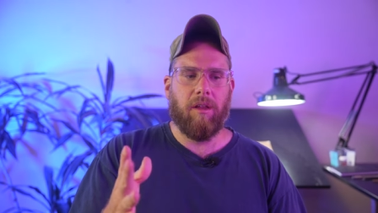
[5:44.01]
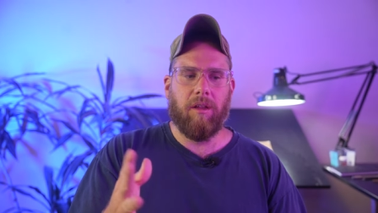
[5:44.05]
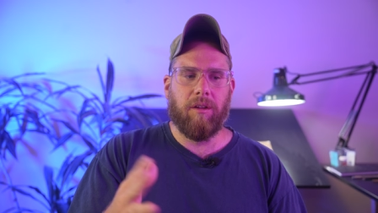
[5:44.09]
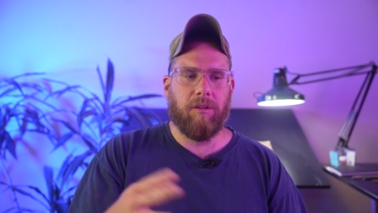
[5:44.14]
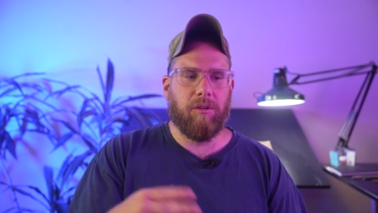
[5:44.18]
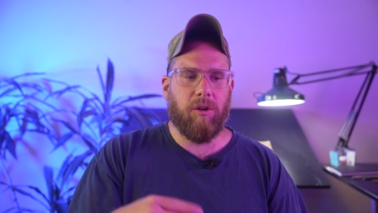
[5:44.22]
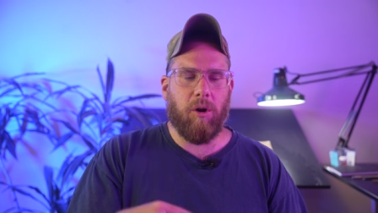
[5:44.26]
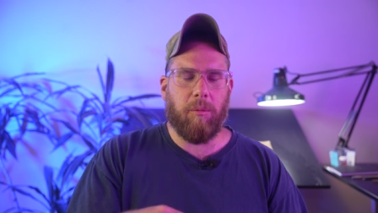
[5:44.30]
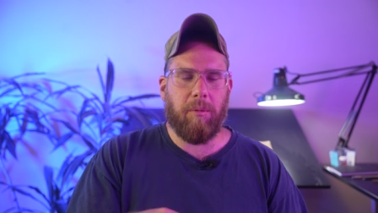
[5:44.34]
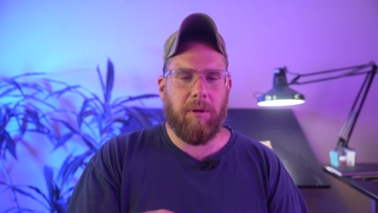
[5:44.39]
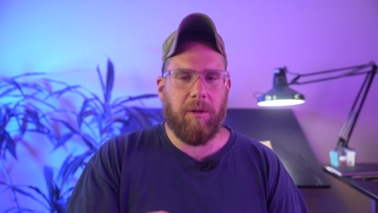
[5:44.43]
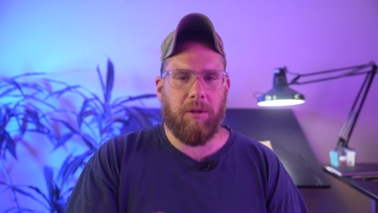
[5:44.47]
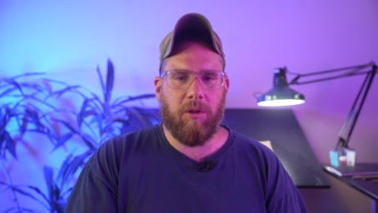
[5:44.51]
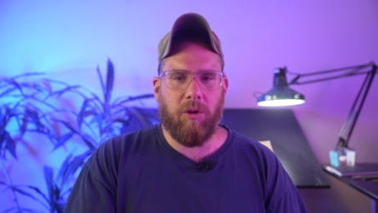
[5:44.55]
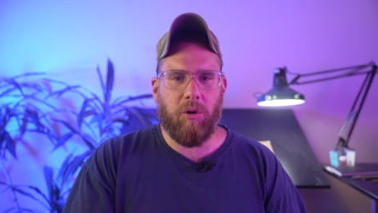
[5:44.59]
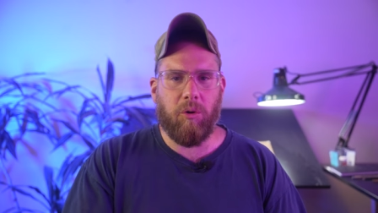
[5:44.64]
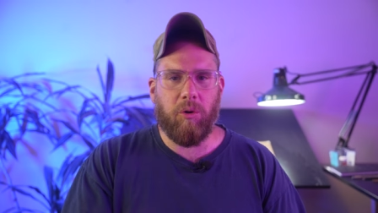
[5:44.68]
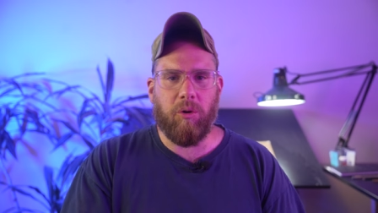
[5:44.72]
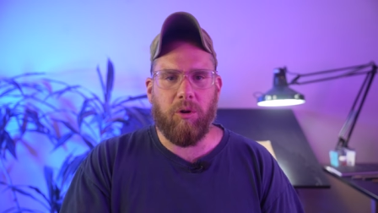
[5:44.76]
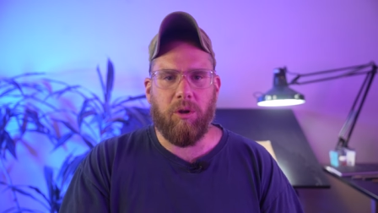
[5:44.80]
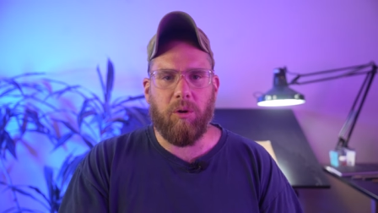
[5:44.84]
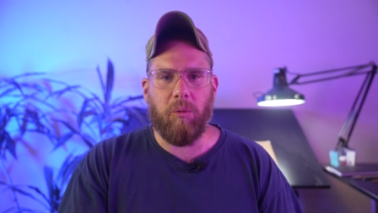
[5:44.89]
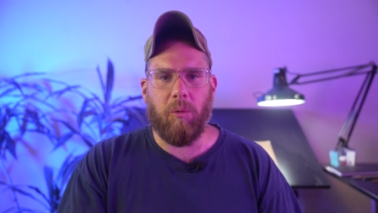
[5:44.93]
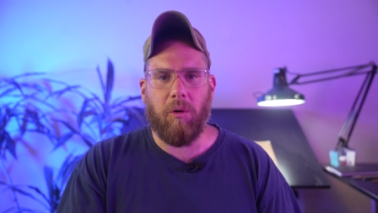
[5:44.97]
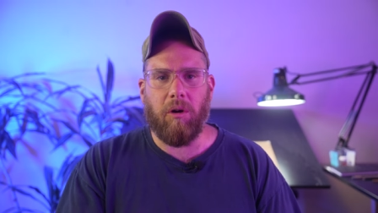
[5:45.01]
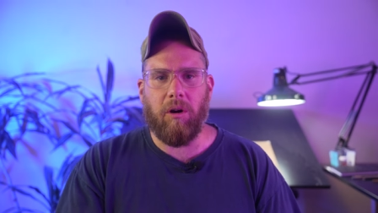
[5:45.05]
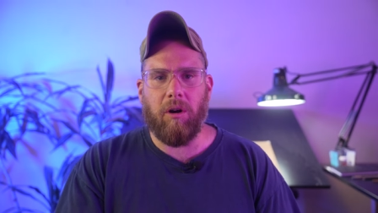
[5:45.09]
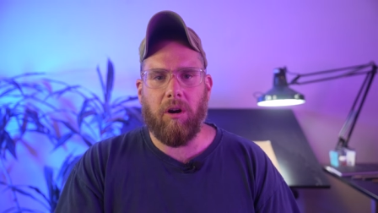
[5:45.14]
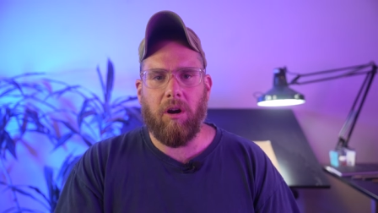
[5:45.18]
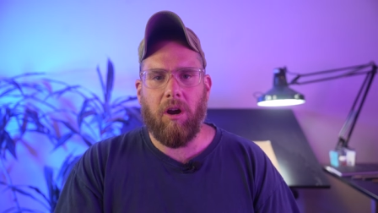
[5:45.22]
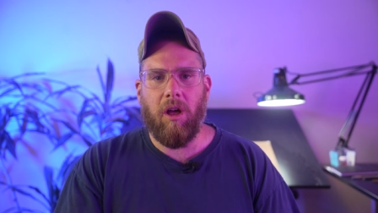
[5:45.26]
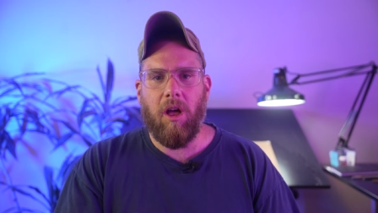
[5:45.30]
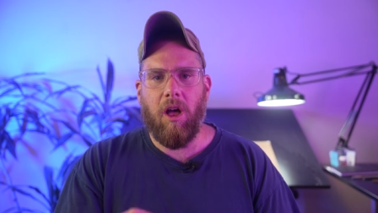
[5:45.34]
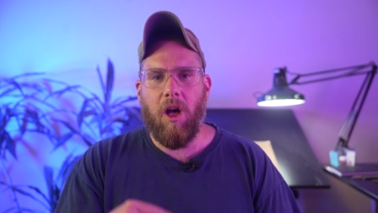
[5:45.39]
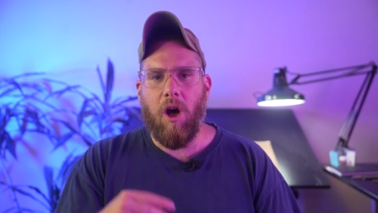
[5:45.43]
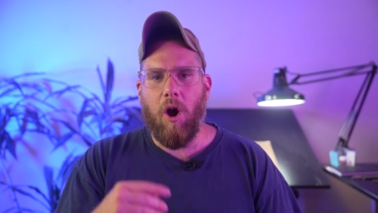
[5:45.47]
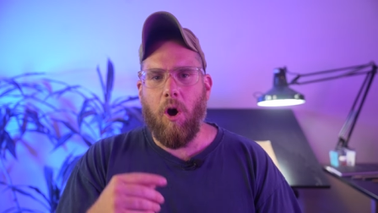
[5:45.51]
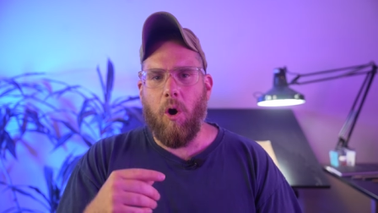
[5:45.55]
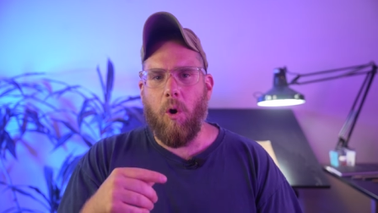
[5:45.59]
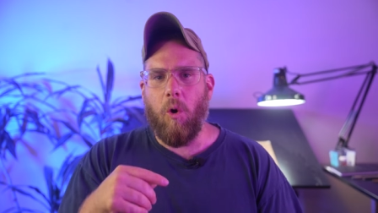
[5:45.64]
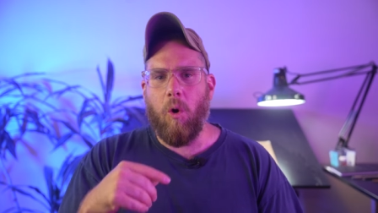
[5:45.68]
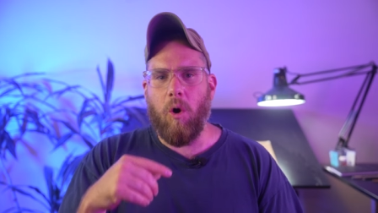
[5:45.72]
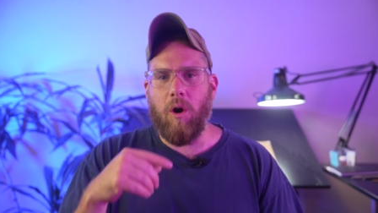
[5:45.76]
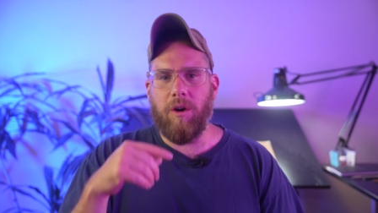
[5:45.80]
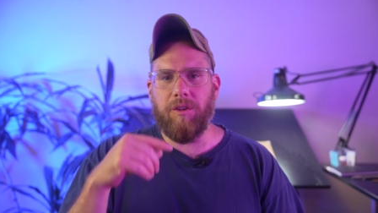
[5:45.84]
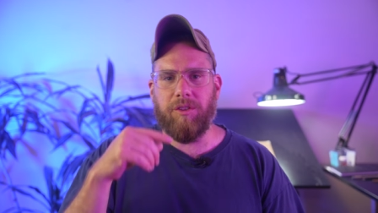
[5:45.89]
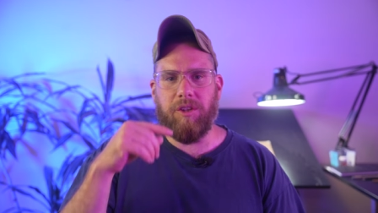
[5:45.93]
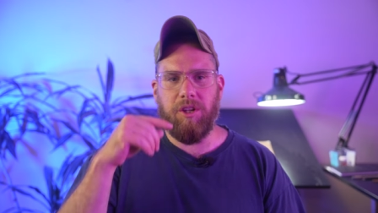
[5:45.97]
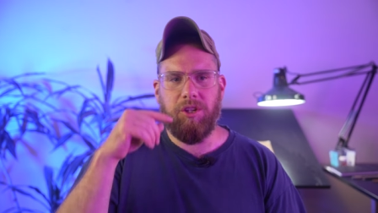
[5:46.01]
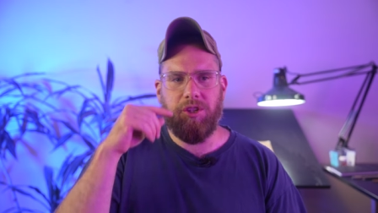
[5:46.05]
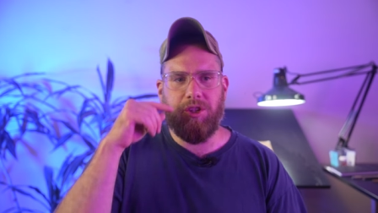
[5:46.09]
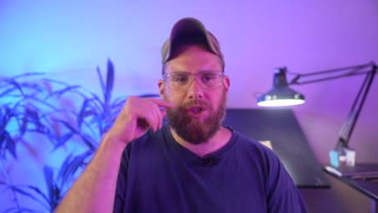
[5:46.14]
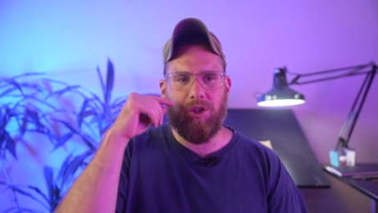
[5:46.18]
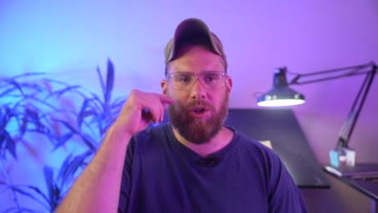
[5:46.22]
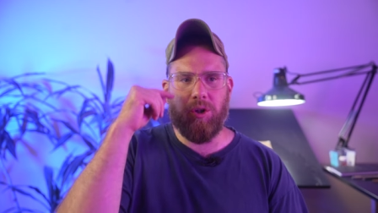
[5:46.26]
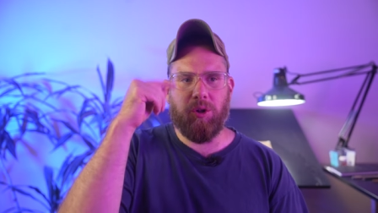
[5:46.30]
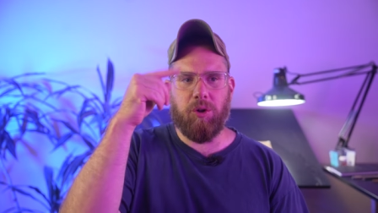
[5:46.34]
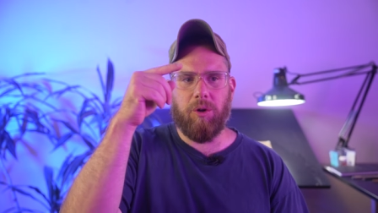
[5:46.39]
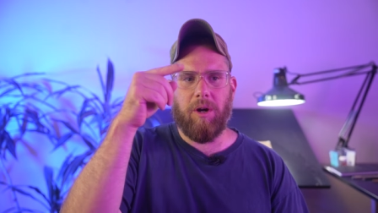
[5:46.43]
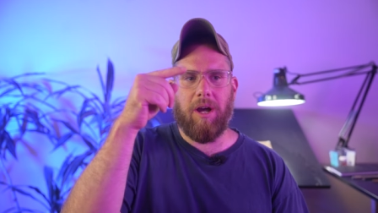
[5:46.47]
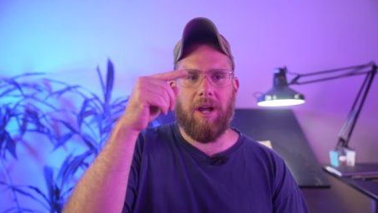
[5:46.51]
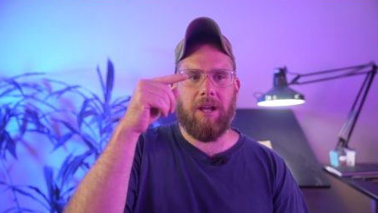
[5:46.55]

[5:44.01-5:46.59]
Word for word: Nobody knew who you were? Or did you